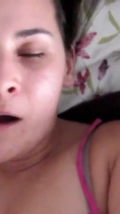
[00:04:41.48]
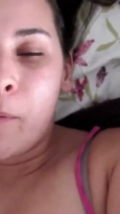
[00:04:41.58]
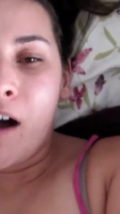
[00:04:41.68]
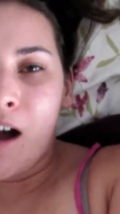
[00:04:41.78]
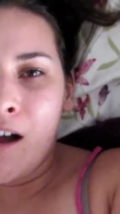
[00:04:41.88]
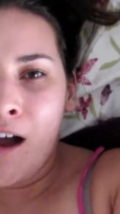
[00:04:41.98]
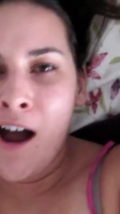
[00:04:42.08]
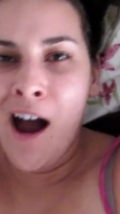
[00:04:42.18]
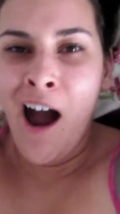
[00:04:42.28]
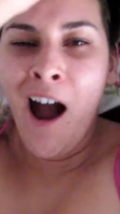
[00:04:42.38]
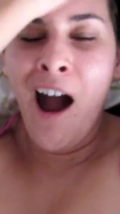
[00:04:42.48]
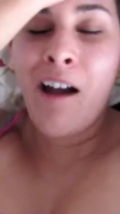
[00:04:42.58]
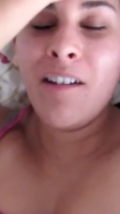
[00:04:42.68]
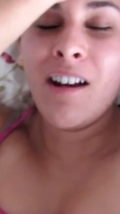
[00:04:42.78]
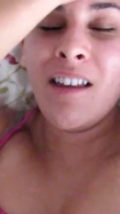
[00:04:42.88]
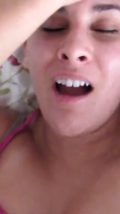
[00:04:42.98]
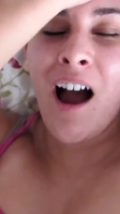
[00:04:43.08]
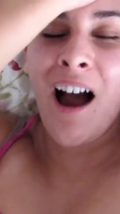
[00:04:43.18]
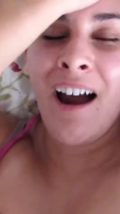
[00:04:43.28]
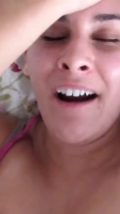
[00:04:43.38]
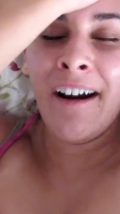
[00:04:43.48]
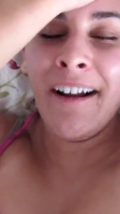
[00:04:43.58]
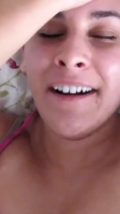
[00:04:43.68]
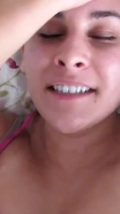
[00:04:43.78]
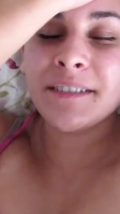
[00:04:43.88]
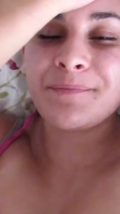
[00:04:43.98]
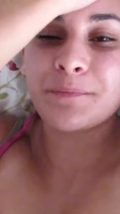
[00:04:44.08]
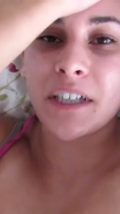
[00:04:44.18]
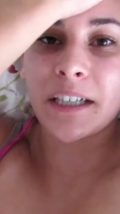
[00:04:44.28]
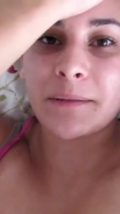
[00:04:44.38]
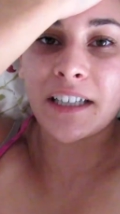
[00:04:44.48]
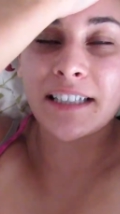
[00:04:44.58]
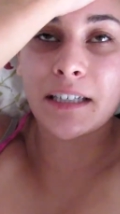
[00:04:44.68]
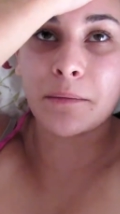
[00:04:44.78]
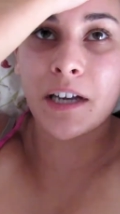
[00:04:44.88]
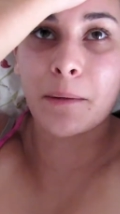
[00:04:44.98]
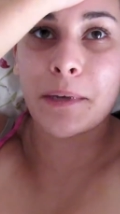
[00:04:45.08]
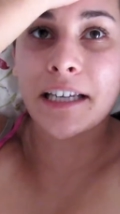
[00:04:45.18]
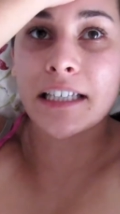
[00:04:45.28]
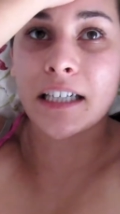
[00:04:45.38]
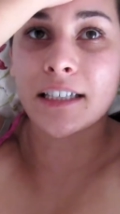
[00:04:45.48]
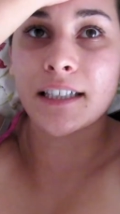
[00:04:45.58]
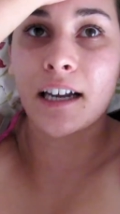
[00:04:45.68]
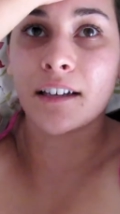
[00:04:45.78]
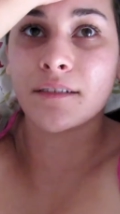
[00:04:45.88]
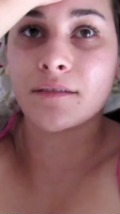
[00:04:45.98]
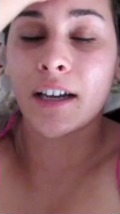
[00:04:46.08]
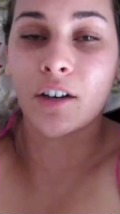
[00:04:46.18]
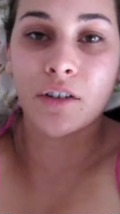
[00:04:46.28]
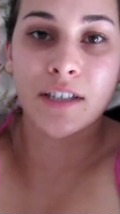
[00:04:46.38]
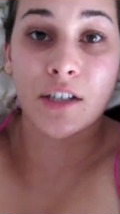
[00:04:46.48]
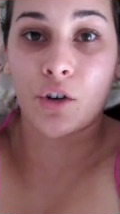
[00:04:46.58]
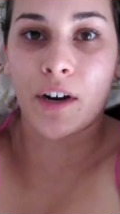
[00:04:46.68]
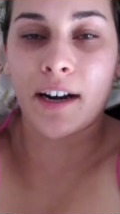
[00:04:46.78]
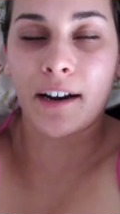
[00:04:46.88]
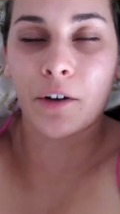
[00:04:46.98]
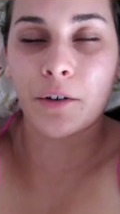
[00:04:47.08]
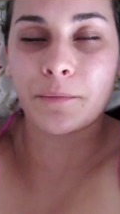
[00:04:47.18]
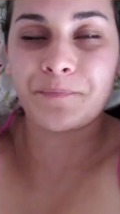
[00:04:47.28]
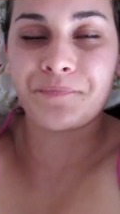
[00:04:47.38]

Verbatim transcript: But I'm just tired. But at the same time, painting is kind of, I know this is a great angle,